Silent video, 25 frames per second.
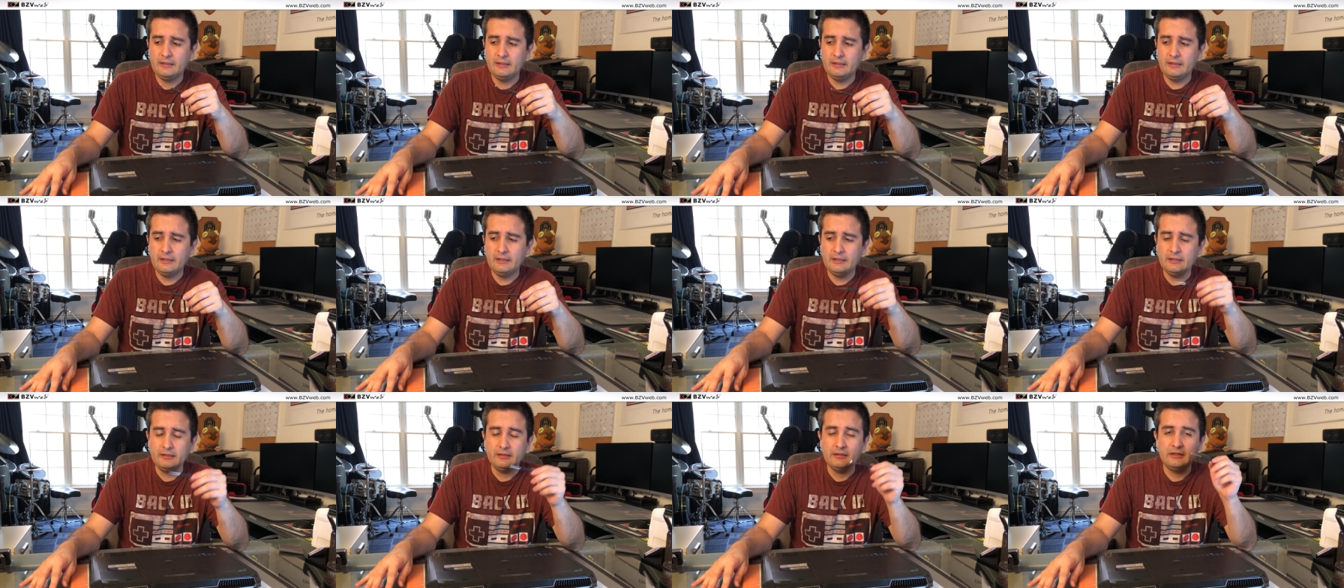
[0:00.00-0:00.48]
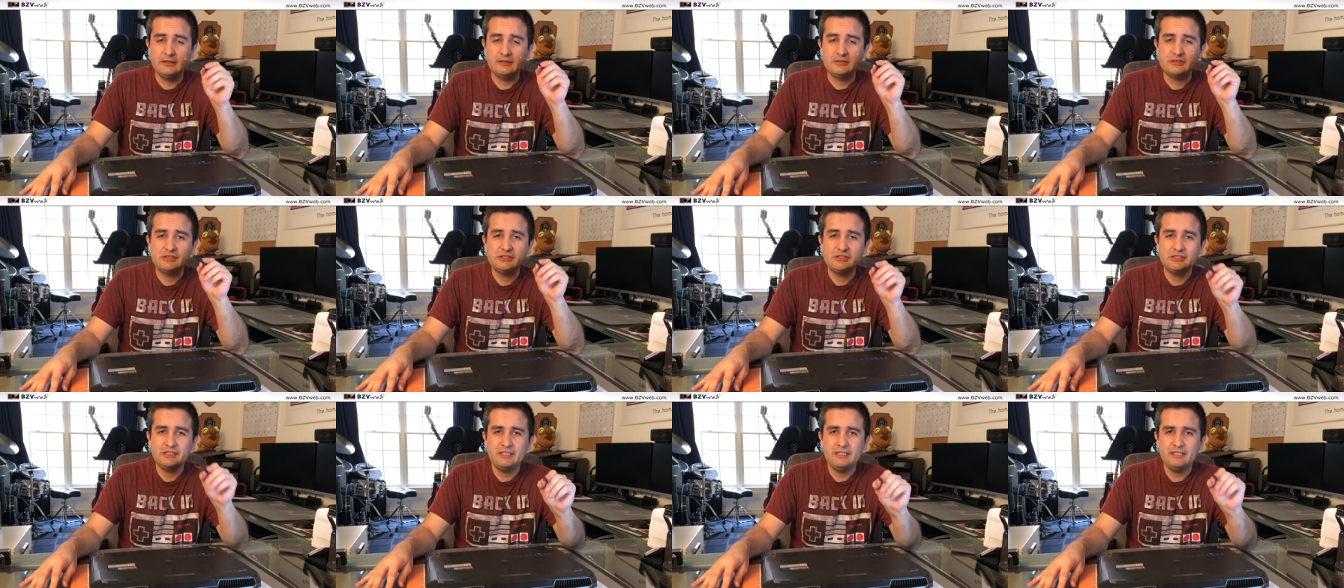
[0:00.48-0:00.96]
and
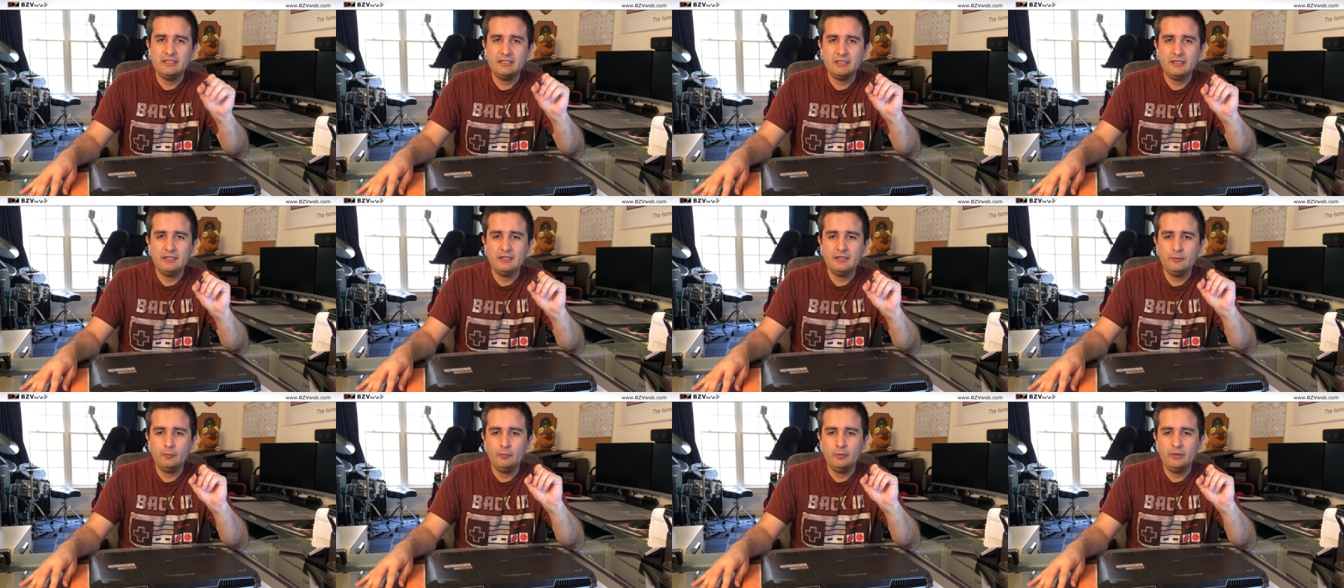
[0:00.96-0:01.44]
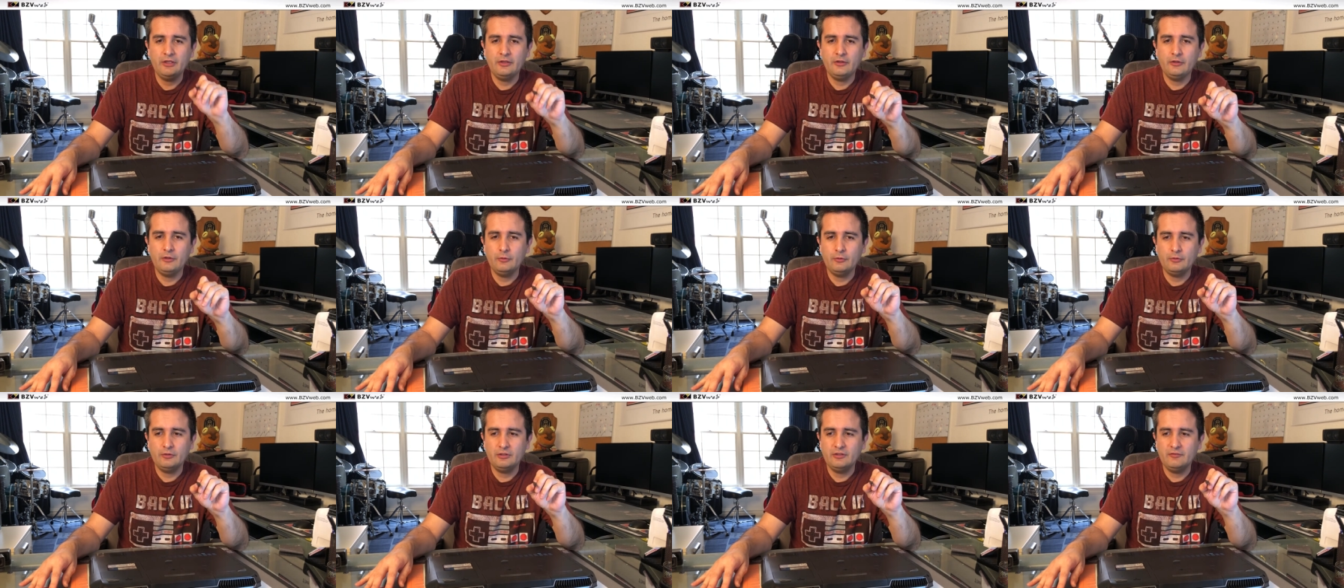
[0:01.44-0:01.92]
check with
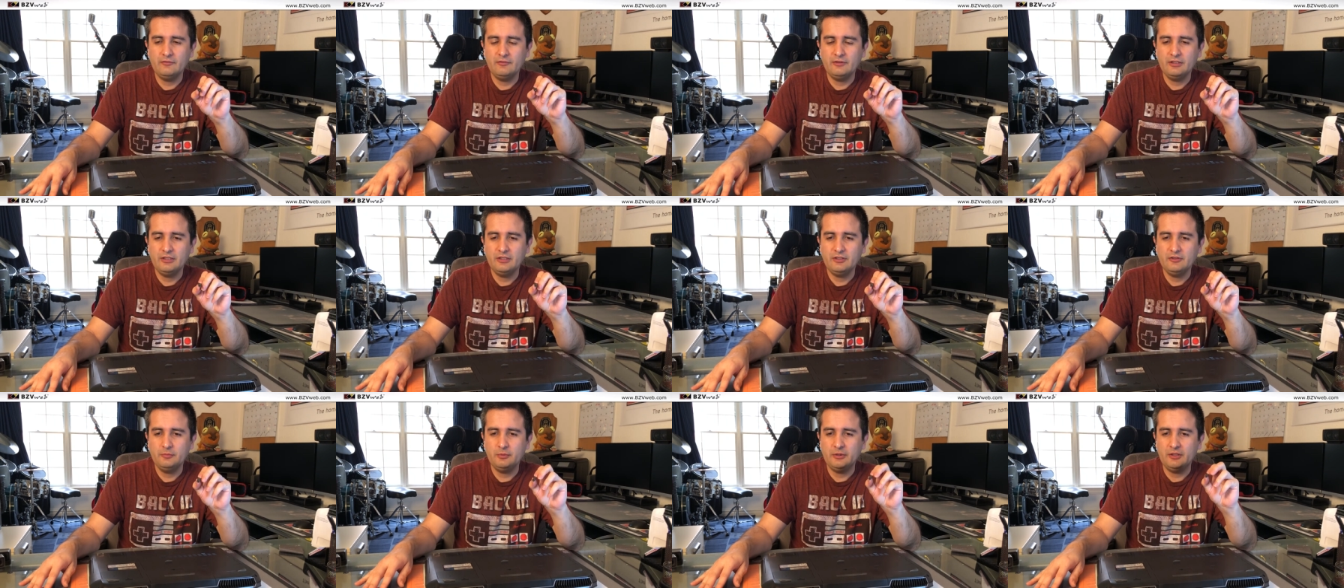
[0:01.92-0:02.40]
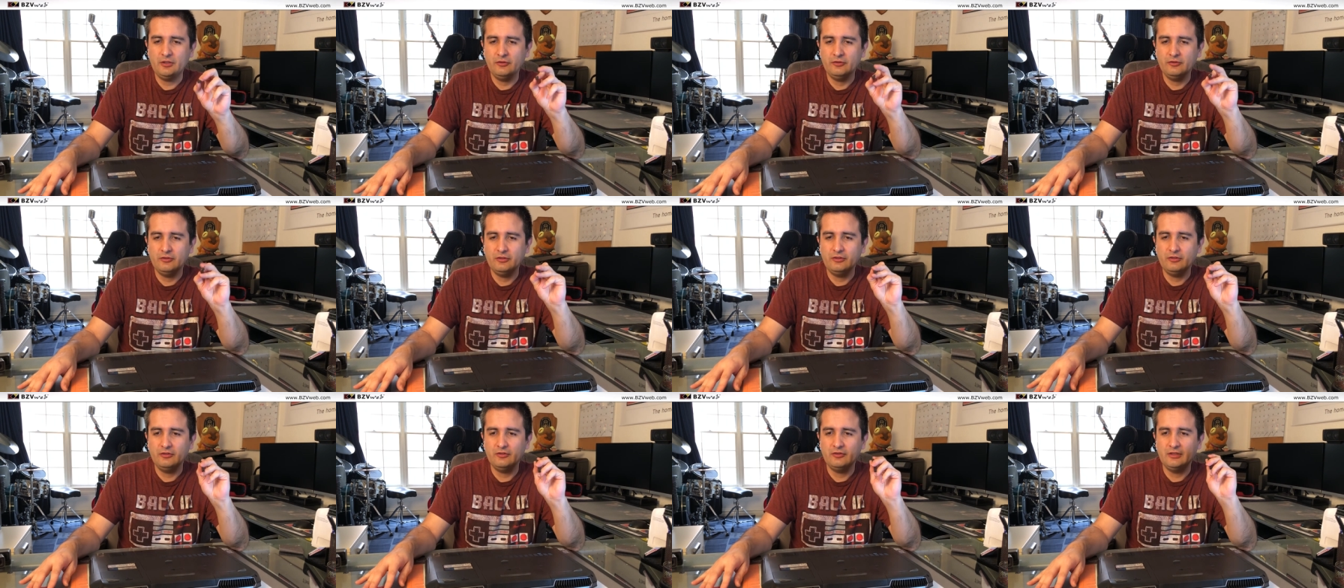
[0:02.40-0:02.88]
your device, because
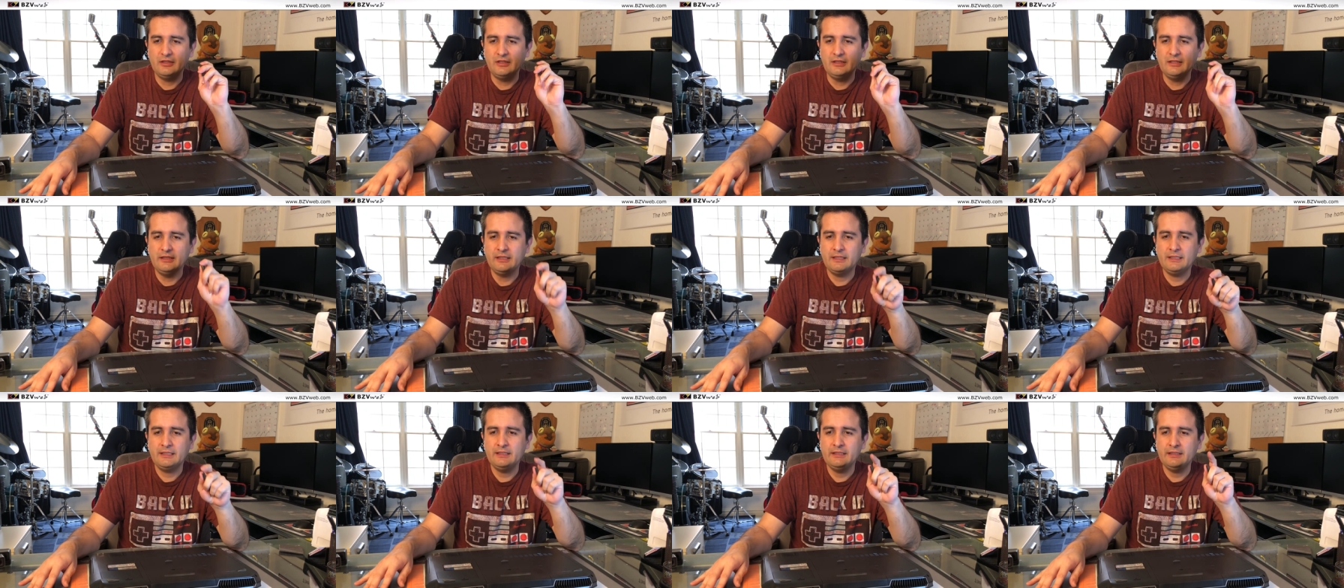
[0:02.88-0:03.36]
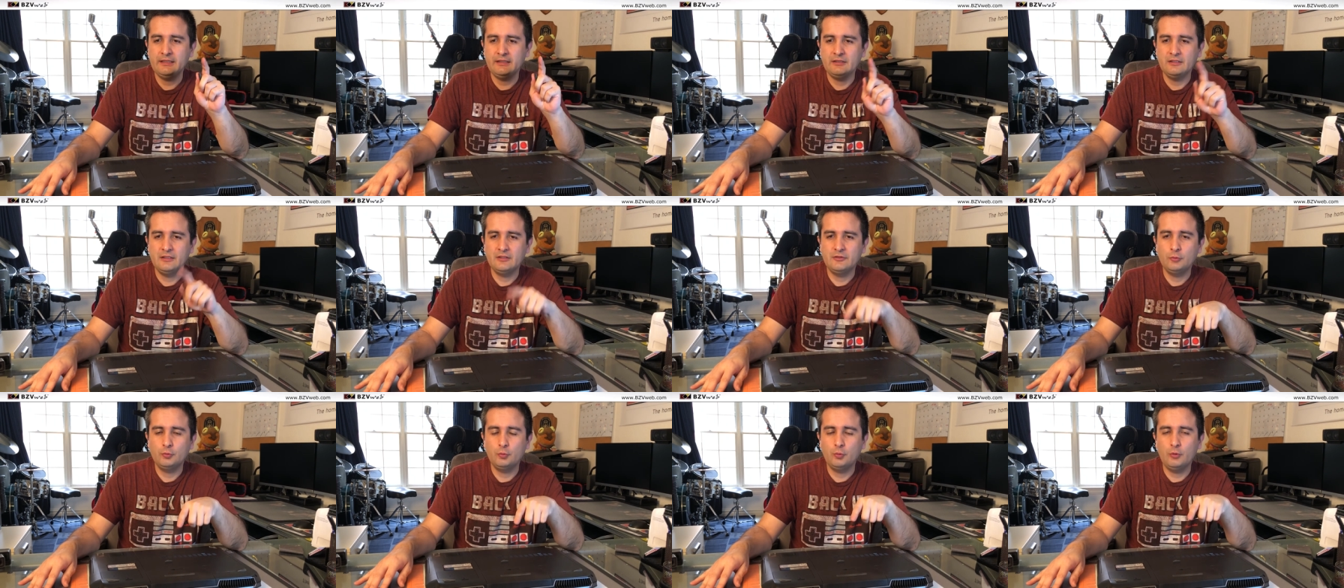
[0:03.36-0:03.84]
there's the 9 and
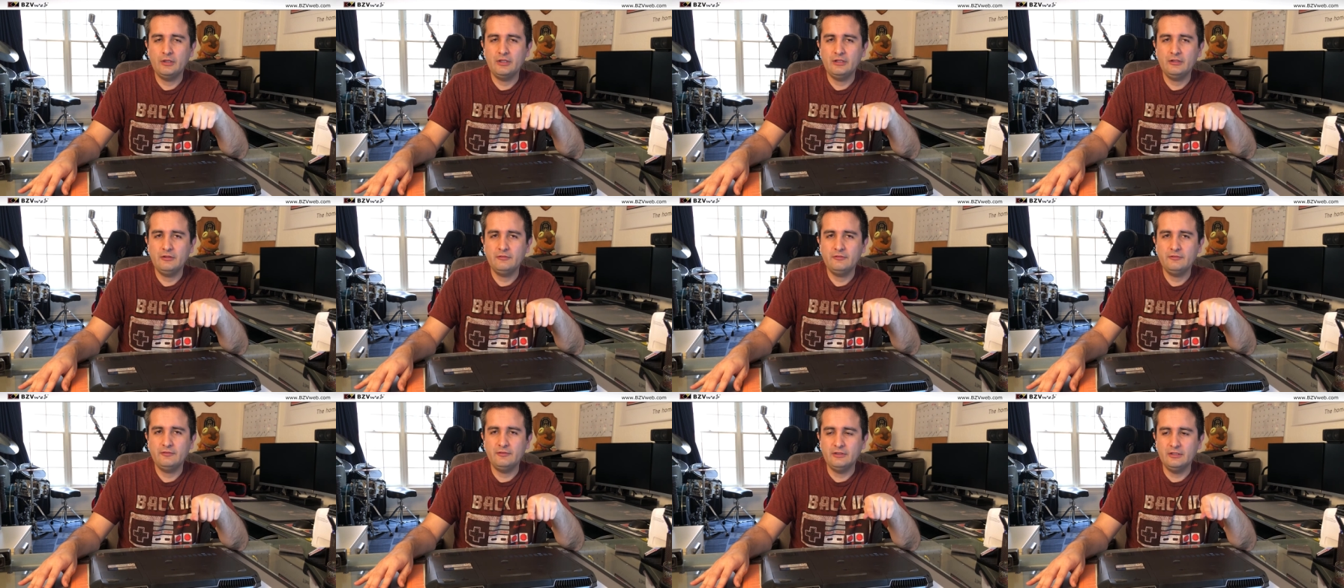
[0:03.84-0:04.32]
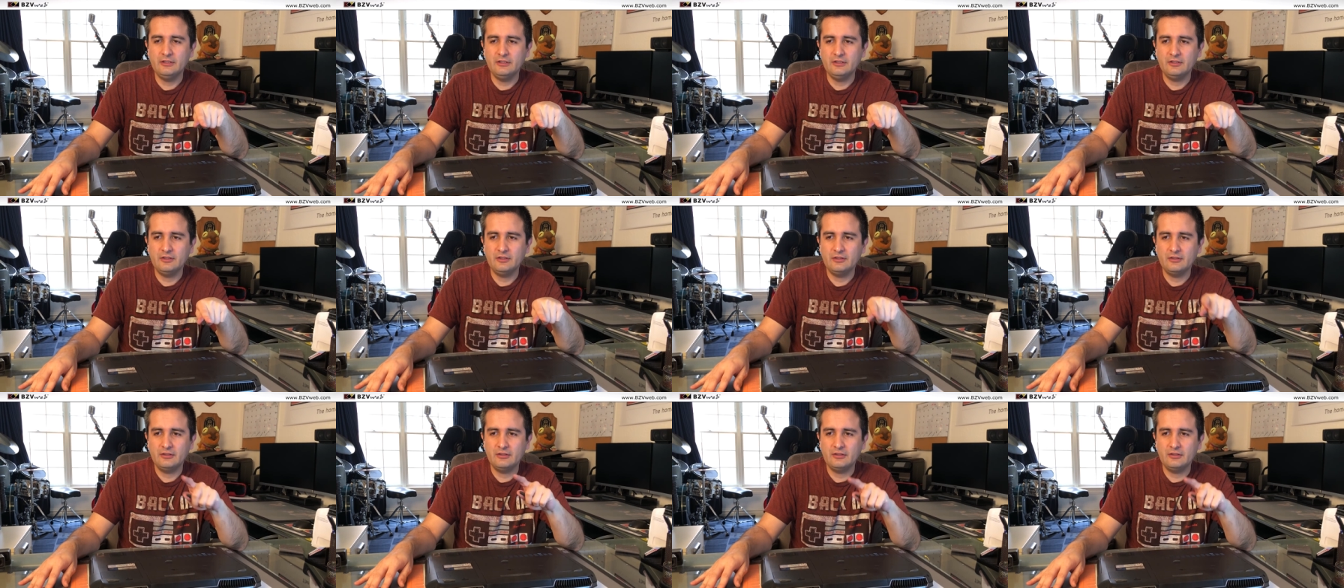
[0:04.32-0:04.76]
the 12